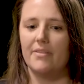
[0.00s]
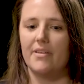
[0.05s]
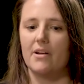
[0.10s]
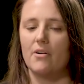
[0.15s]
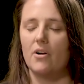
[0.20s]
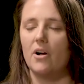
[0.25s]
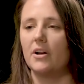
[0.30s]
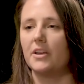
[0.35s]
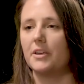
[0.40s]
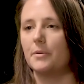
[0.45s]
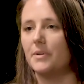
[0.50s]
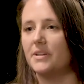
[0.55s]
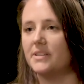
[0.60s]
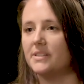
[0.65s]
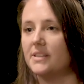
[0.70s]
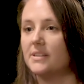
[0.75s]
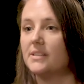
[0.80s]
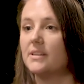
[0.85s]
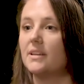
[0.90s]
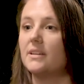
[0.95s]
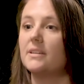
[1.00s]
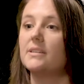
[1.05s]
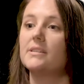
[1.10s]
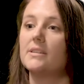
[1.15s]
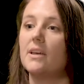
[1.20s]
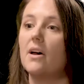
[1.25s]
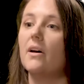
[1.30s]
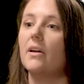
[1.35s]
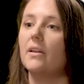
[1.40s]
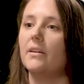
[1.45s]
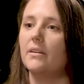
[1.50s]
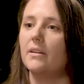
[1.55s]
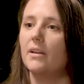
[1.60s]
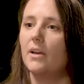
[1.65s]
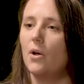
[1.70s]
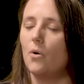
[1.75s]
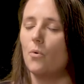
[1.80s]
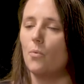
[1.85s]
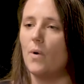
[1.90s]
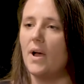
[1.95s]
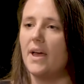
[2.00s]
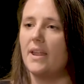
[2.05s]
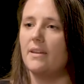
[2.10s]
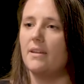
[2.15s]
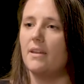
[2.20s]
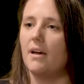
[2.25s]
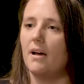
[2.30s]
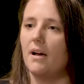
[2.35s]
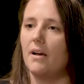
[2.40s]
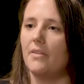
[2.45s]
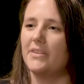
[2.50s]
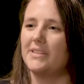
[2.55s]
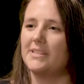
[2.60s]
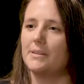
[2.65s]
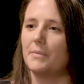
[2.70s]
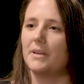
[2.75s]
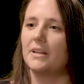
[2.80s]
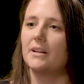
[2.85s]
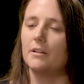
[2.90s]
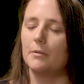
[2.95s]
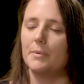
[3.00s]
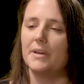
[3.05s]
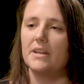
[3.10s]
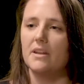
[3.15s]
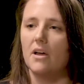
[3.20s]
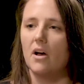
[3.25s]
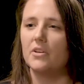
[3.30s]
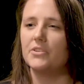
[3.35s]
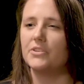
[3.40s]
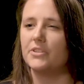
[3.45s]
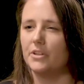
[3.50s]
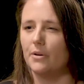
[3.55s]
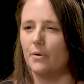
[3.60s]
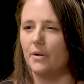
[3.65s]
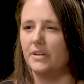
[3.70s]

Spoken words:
their arguments as concern when there's something a little bit nastier